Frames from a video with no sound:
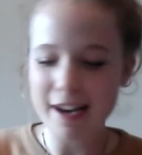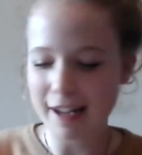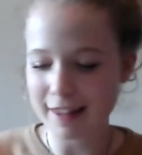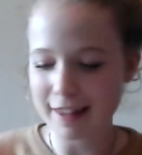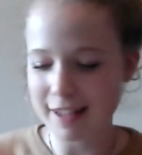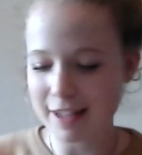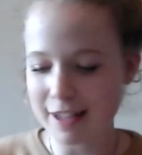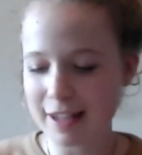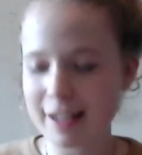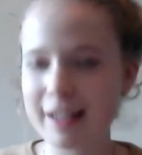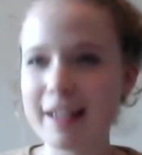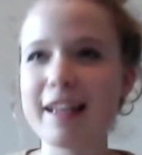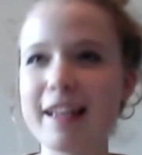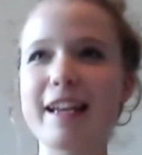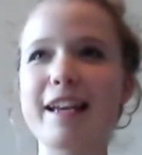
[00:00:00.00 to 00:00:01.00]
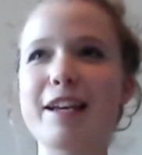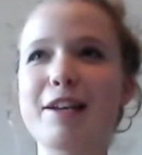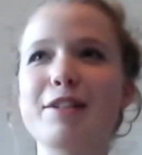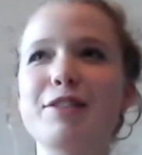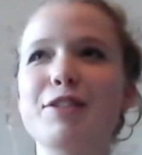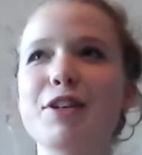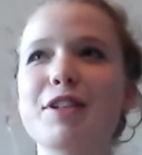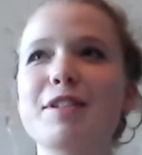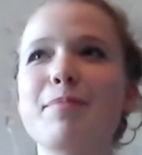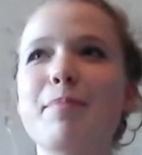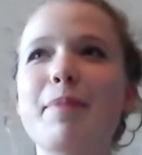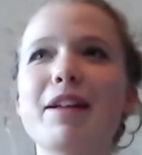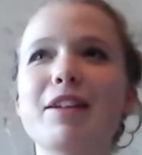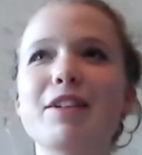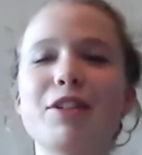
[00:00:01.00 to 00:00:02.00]
I think it does
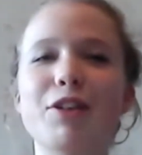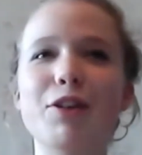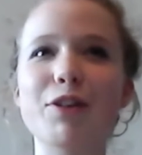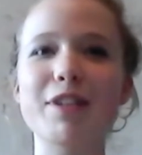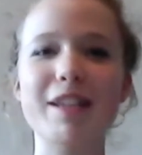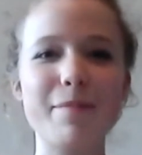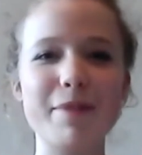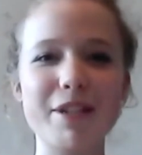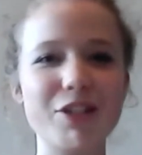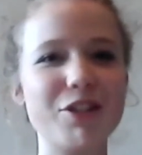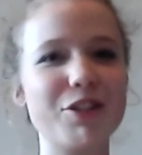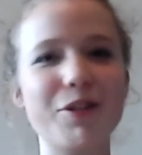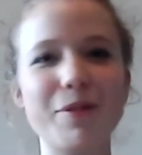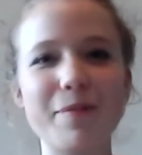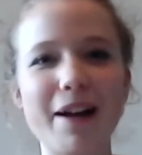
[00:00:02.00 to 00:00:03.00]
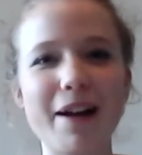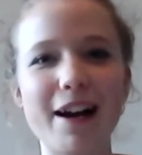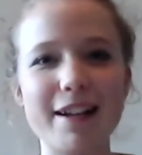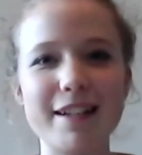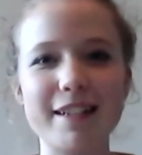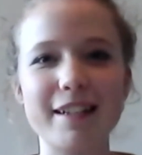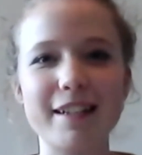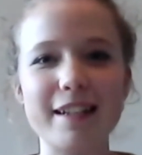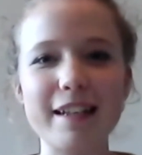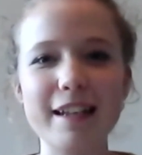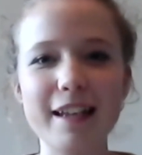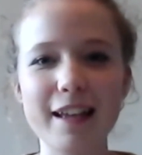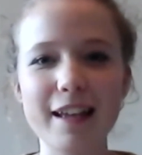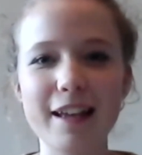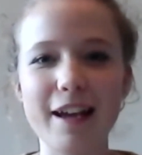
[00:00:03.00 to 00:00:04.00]
build a good image in your mind, and
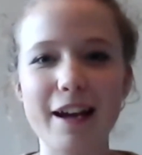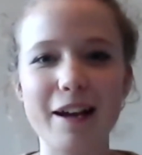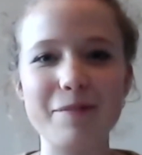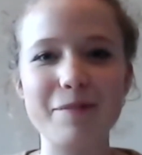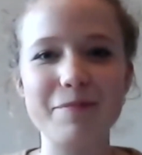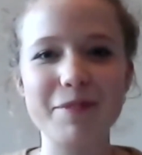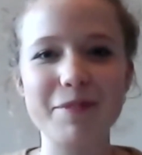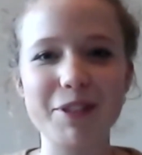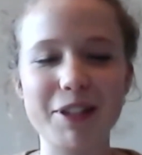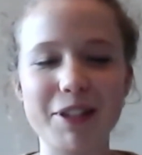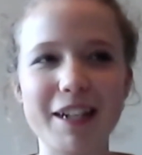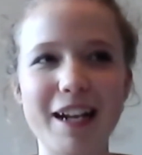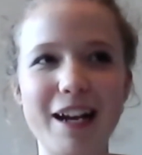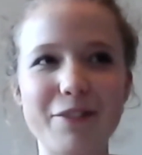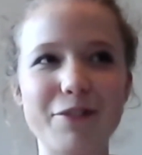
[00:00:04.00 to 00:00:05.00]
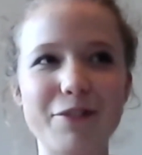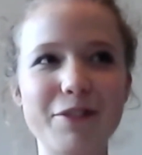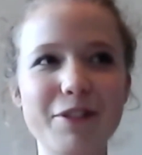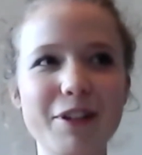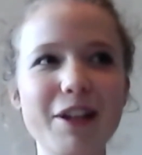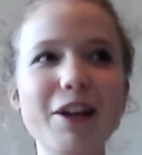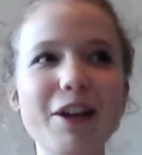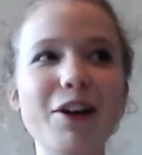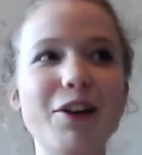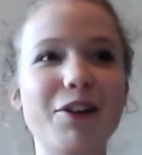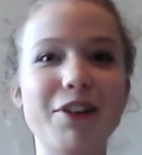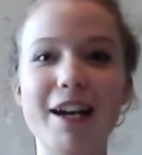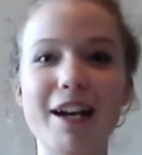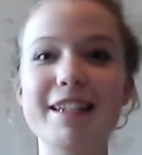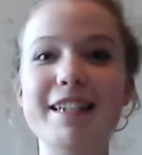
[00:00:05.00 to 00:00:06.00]
you can have a
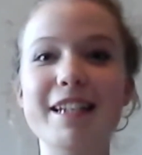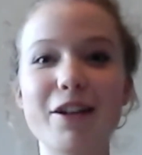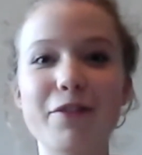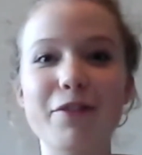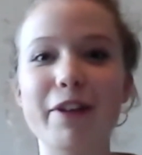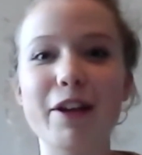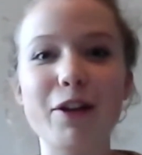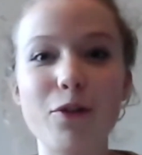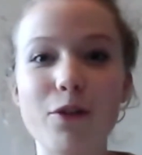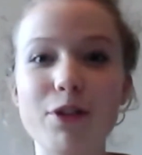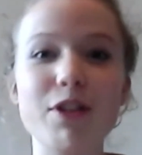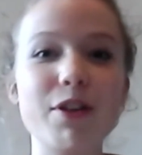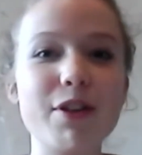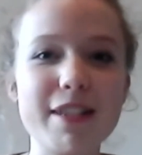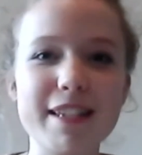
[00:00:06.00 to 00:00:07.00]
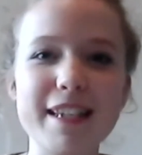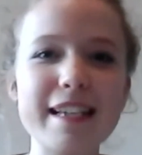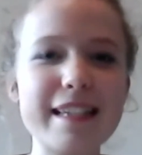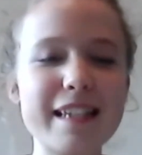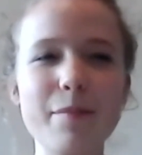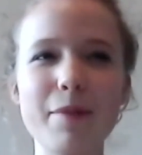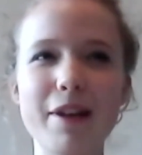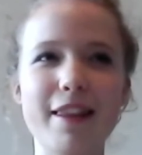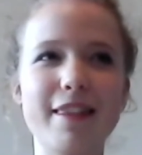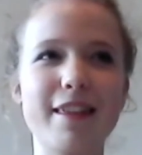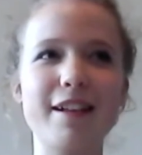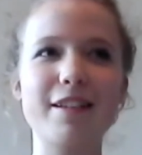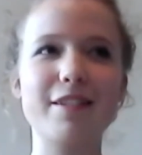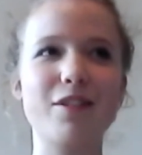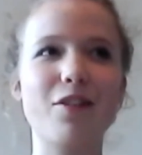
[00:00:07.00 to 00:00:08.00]
good idea of it. And also, you see similar
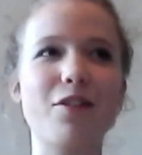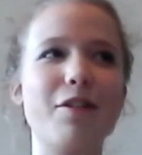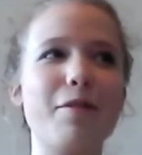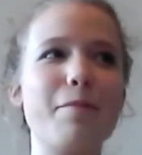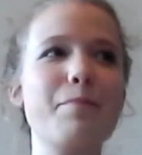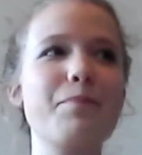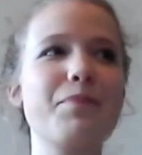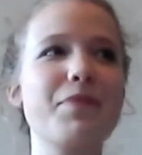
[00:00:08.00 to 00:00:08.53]
things on